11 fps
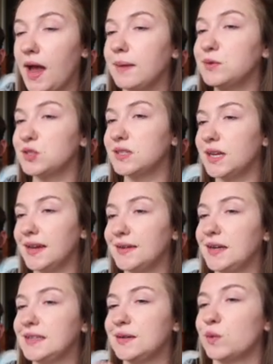I'm just saying,
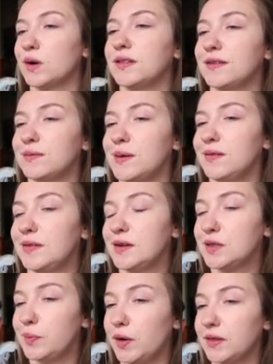is it worth it for me
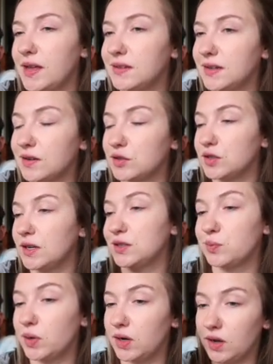to put that there, or should I
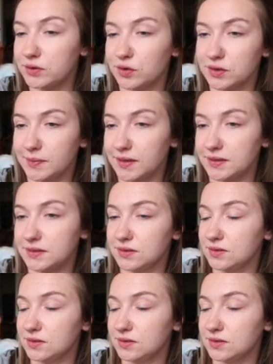just put it all towards my